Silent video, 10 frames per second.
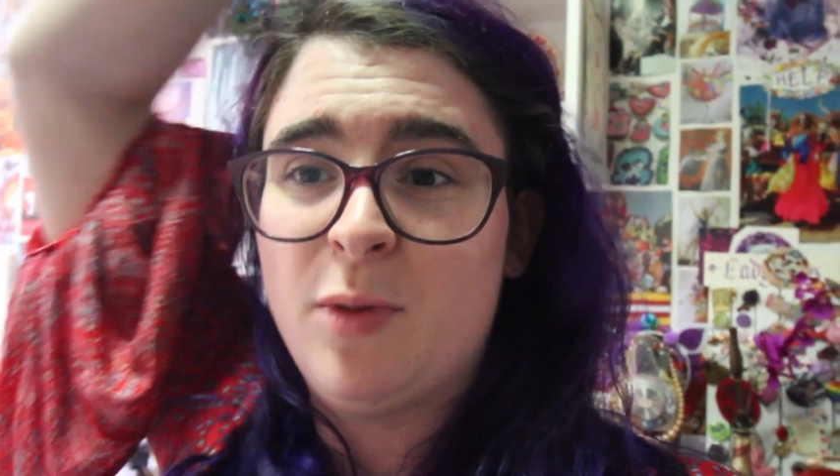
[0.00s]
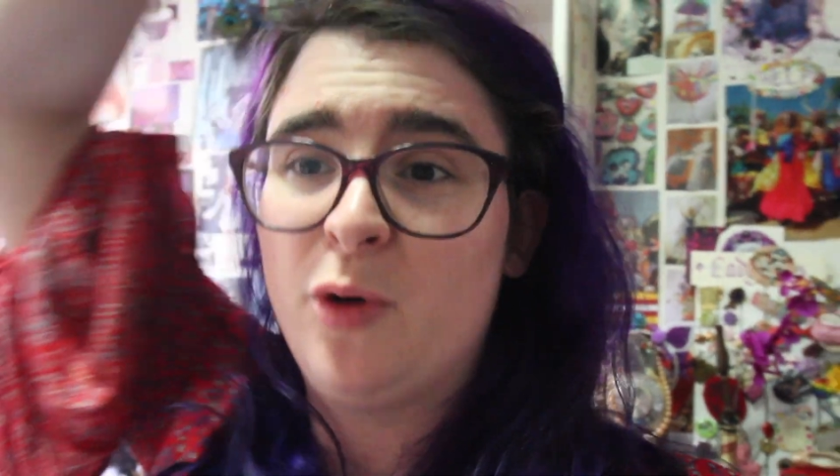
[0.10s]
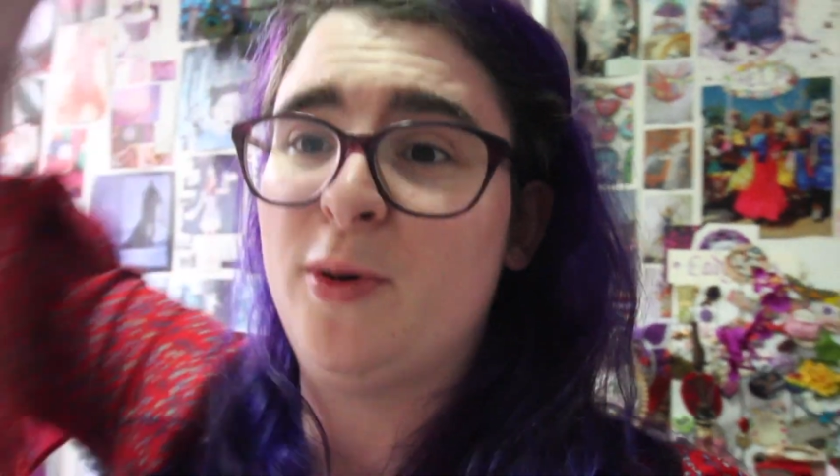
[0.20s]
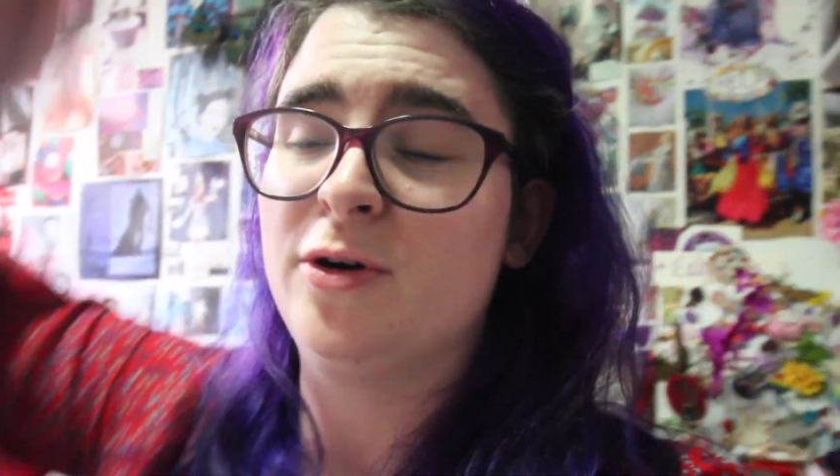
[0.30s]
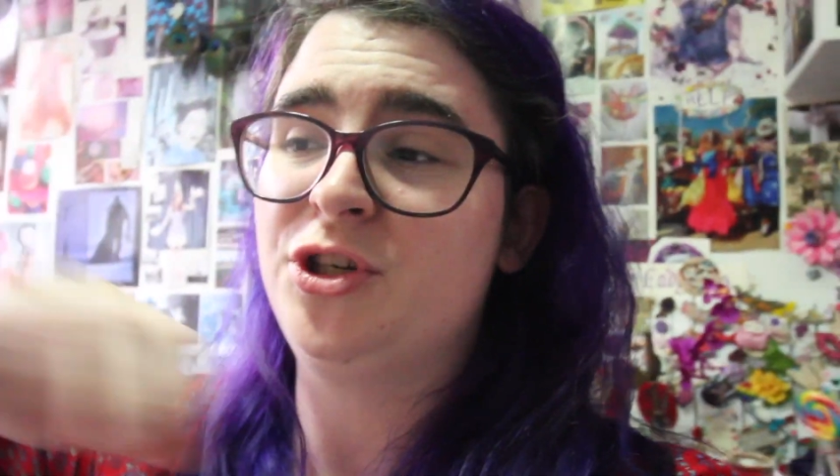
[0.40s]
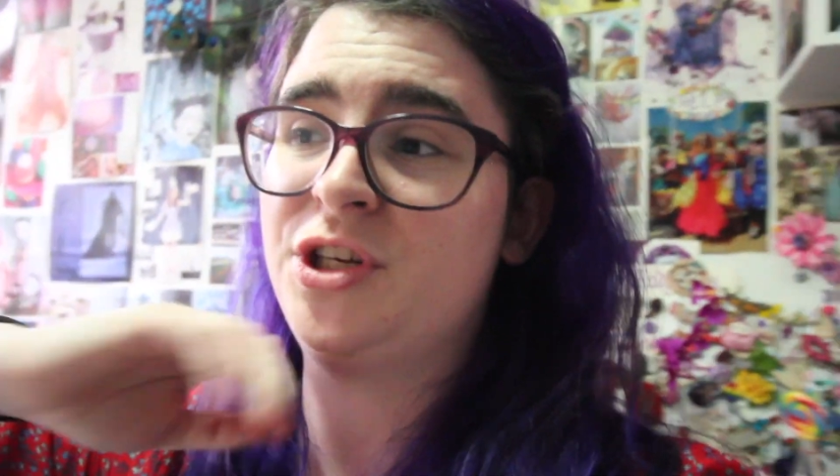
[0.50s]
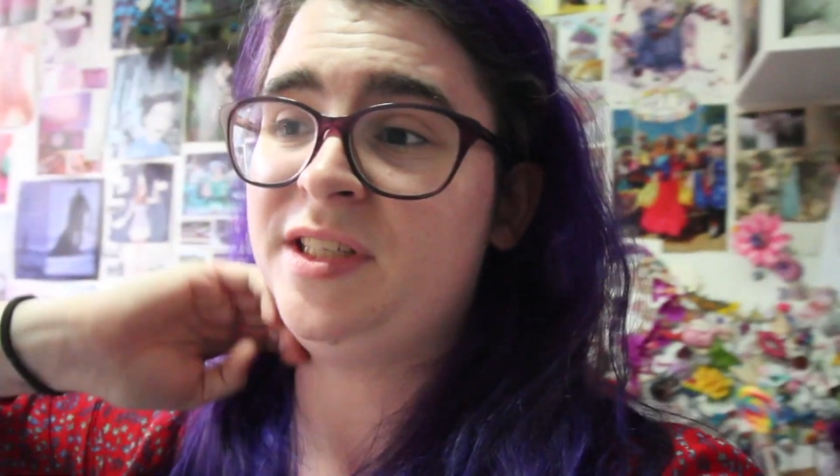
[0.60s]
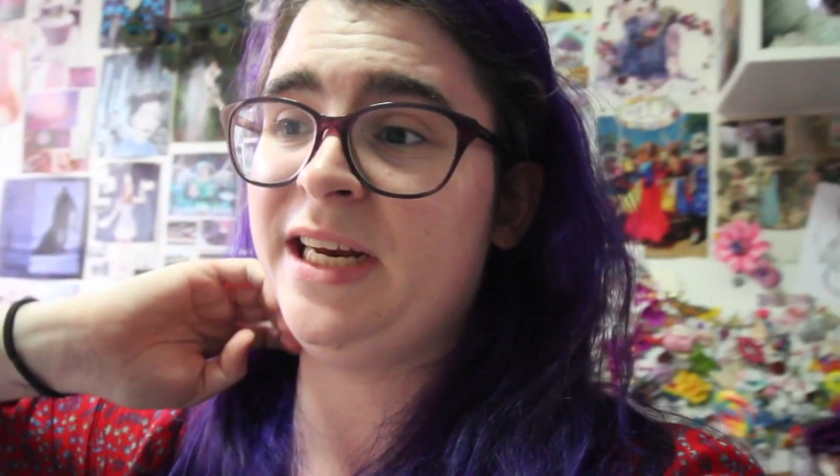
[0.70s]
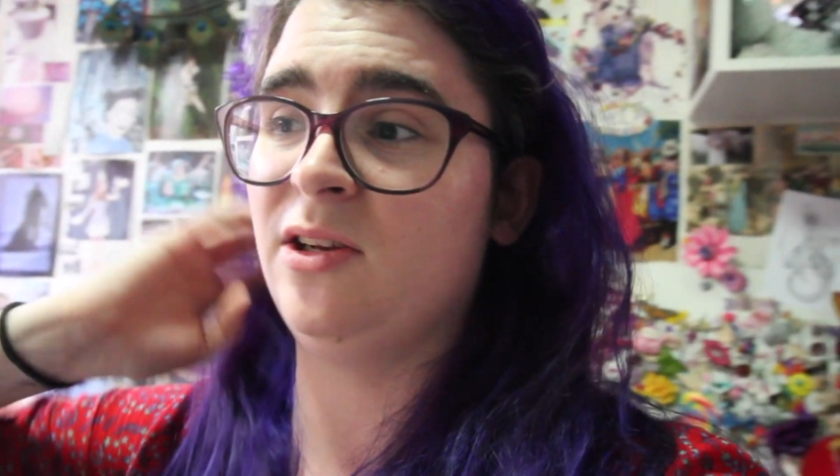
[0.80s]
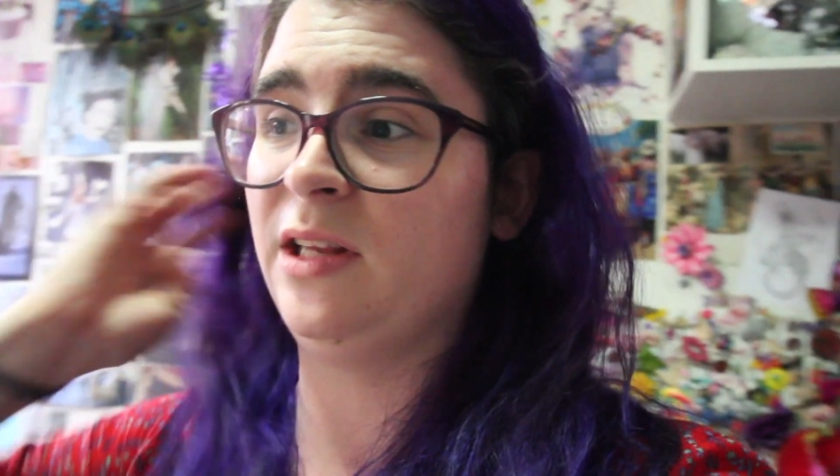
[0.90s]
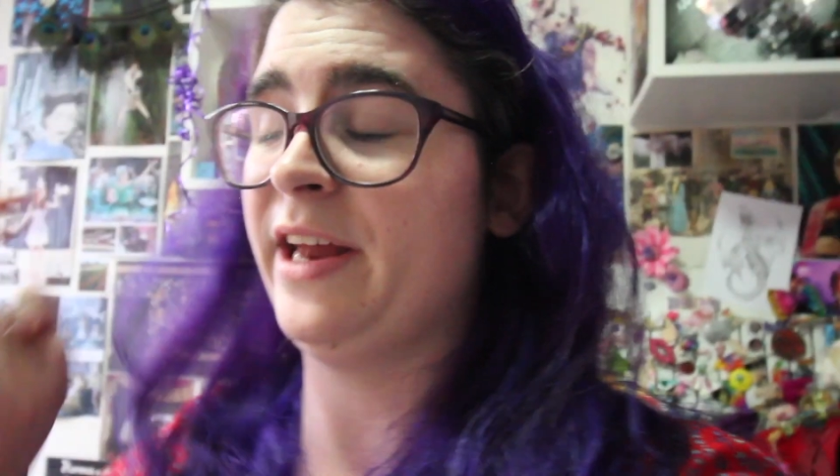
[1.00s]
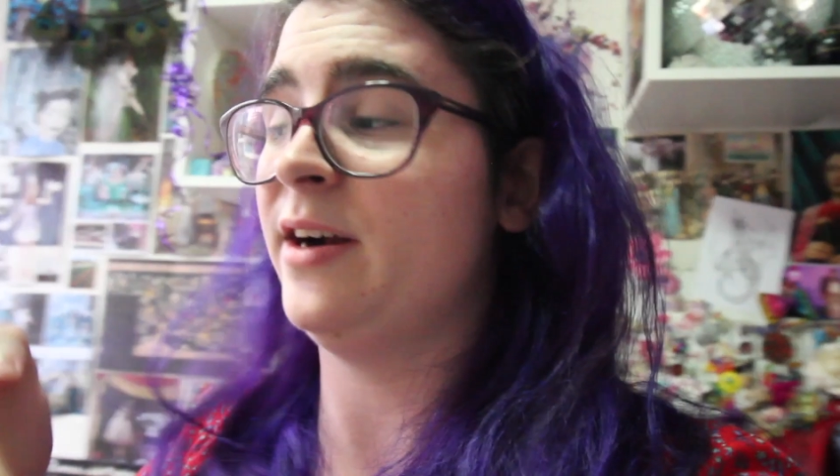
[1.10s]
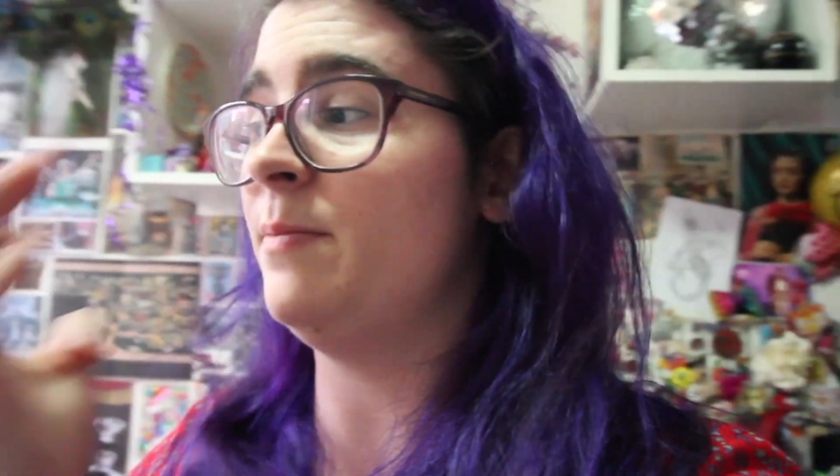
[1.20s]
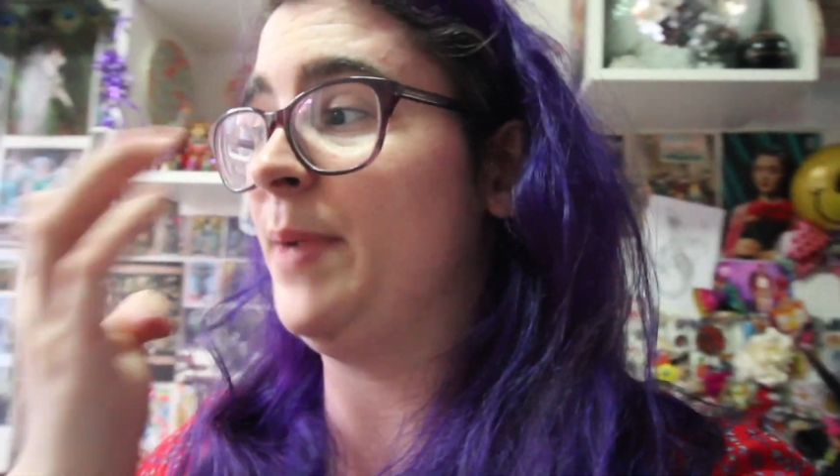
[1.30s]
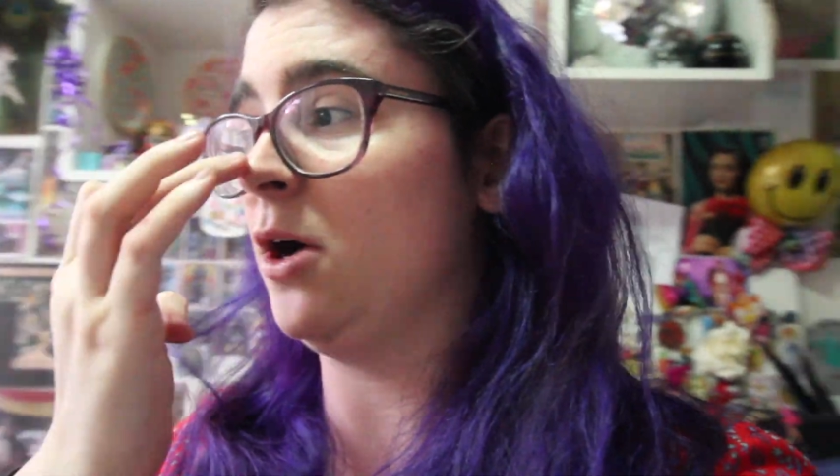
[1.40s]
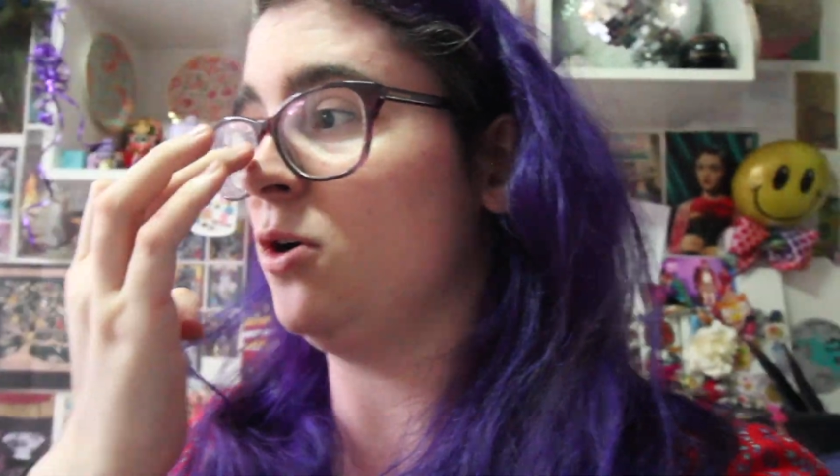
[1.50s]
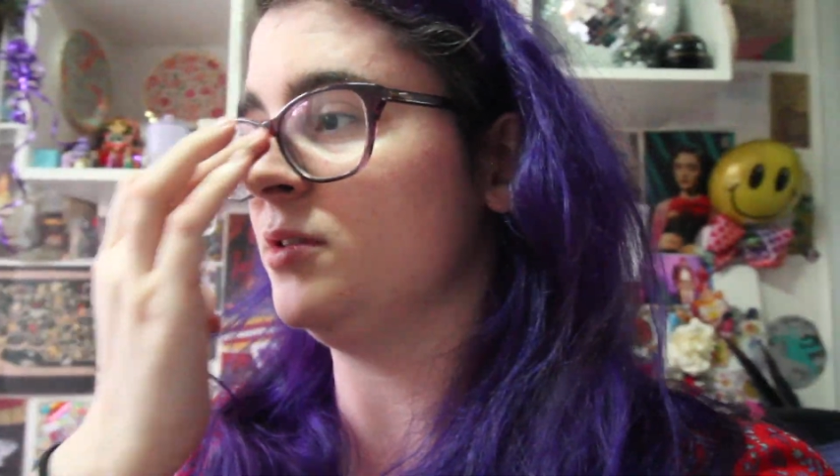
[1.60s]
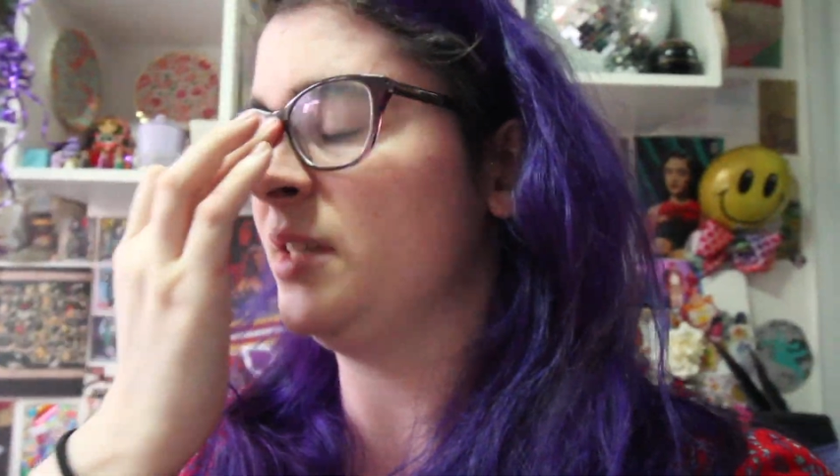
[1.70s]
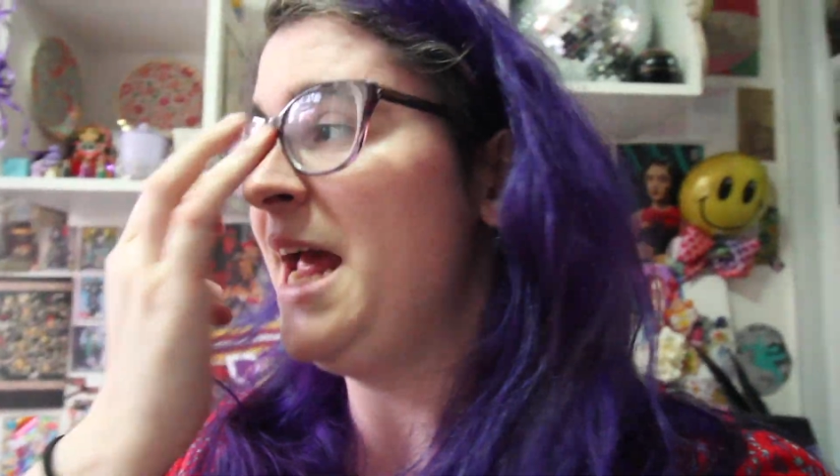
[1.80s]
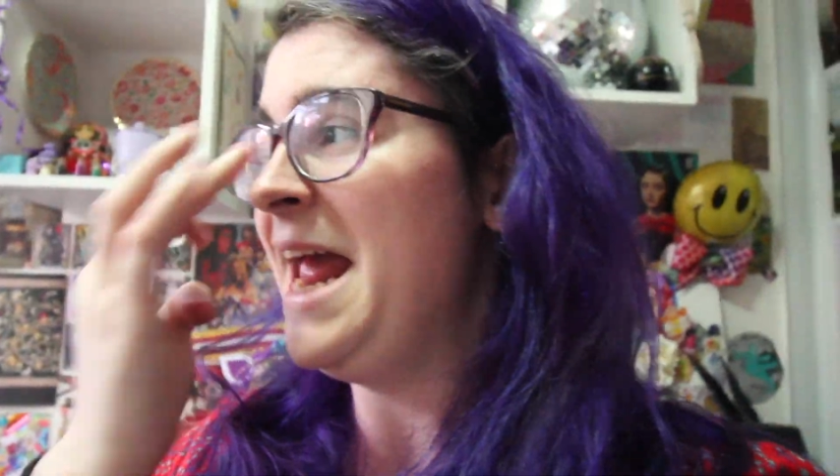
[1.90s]
Mod Podge to seal glitter
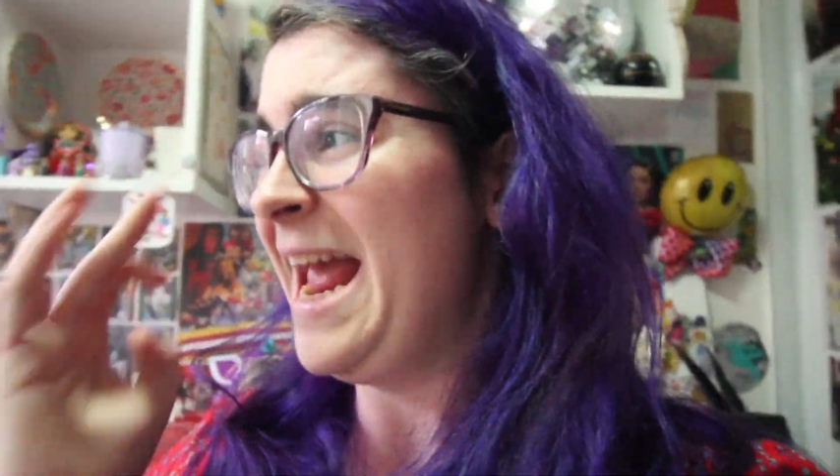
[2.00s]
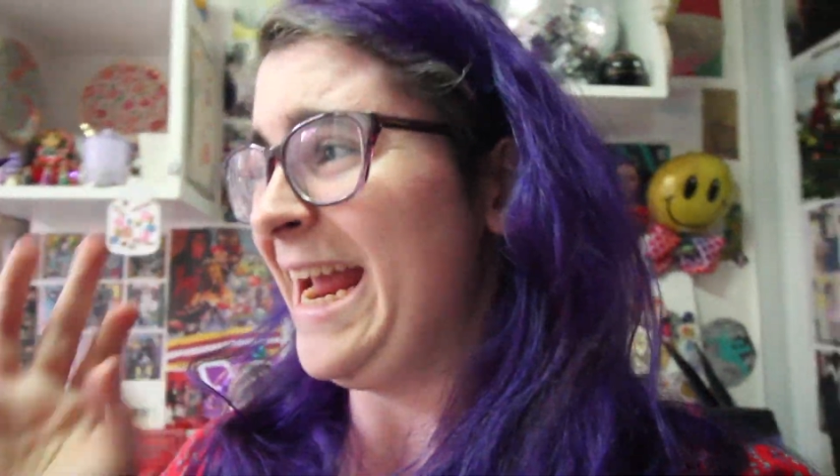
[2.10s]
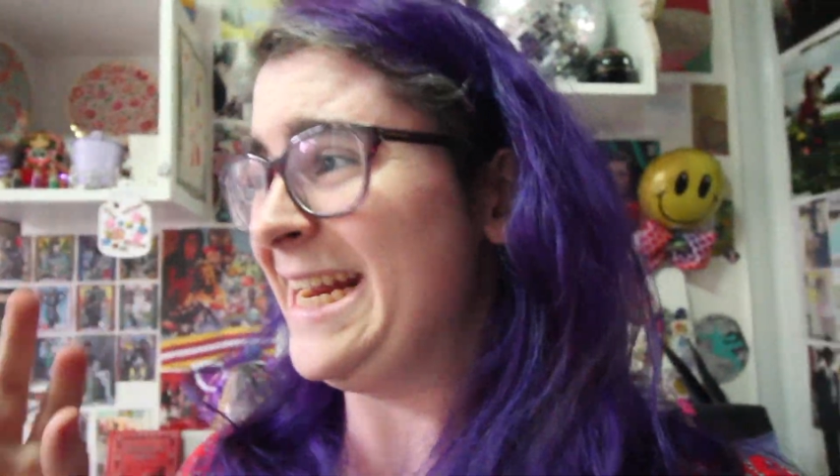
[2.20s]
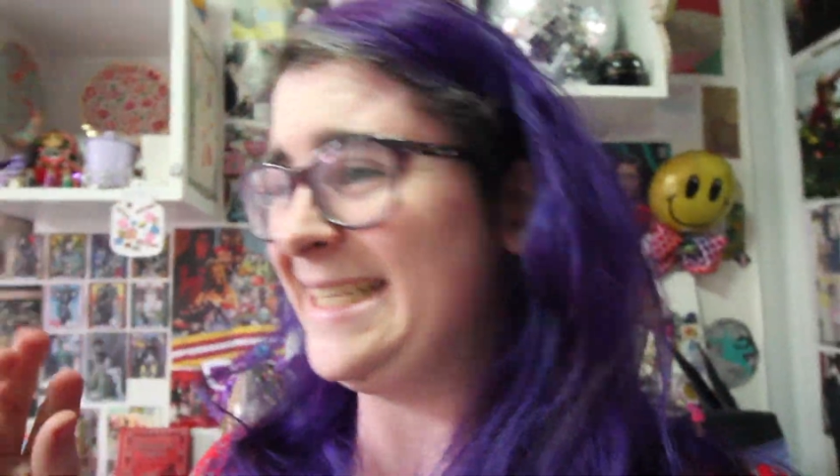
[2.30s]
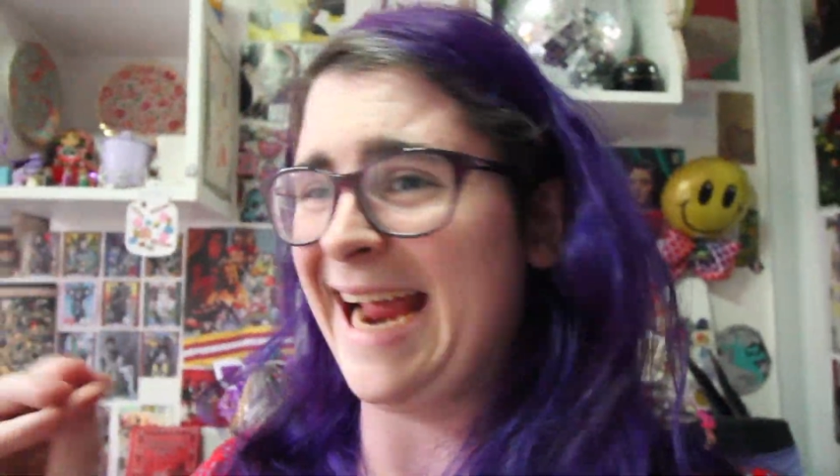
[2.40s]
because it